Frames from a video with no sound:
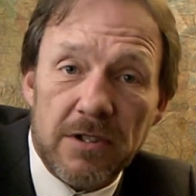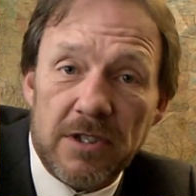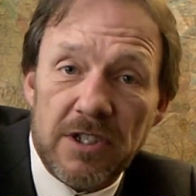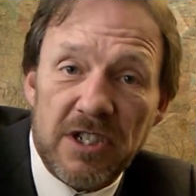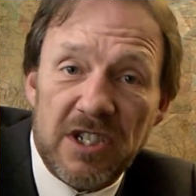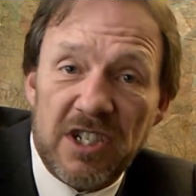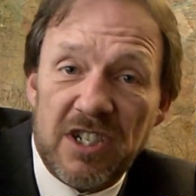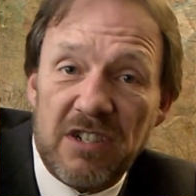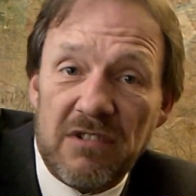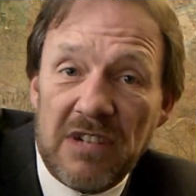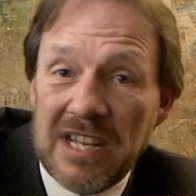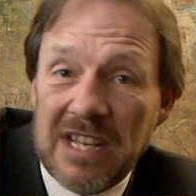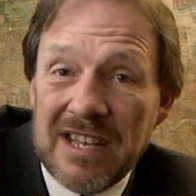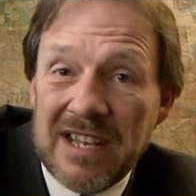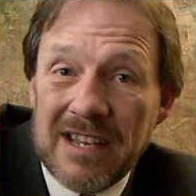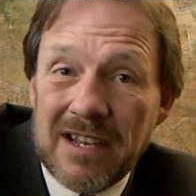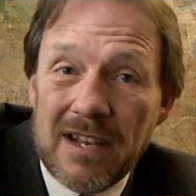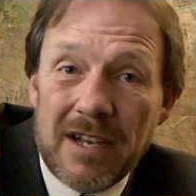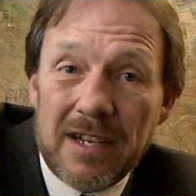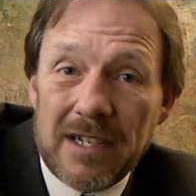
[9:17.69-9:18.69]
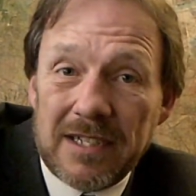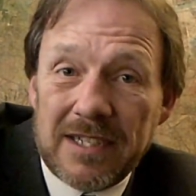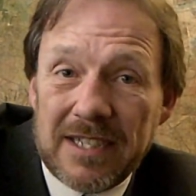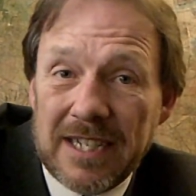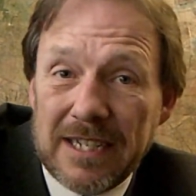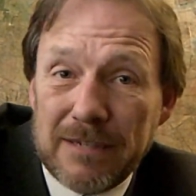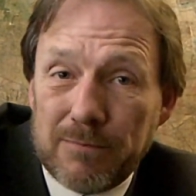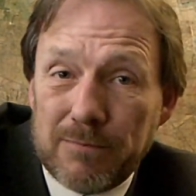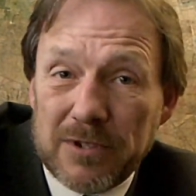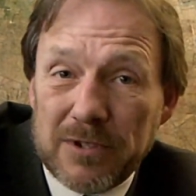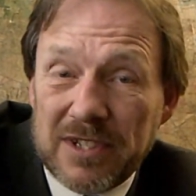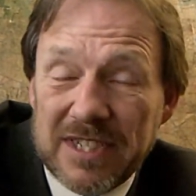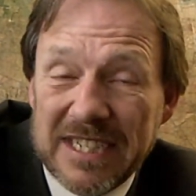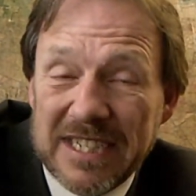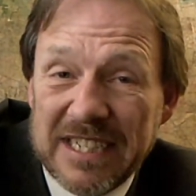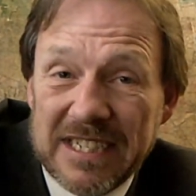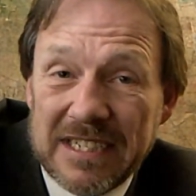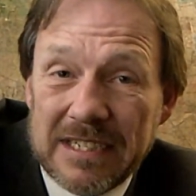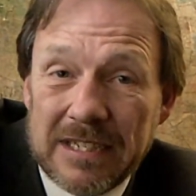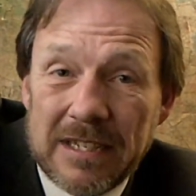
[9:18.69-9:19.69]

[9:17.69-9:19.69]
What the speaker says: 10%.